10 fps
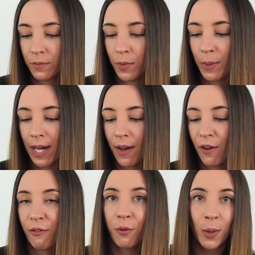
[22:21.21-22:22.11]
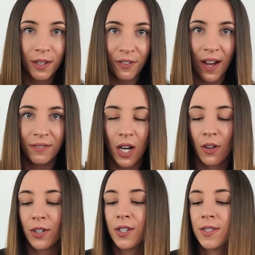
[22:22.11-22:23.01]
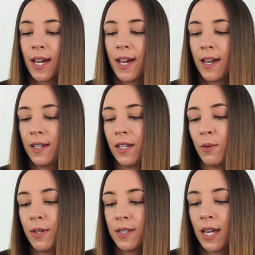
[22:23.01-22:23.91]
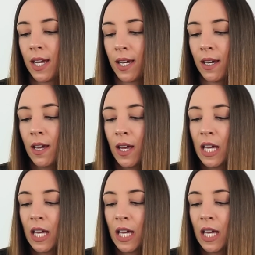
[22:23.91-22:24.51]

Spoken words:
where we at? $45, and it was a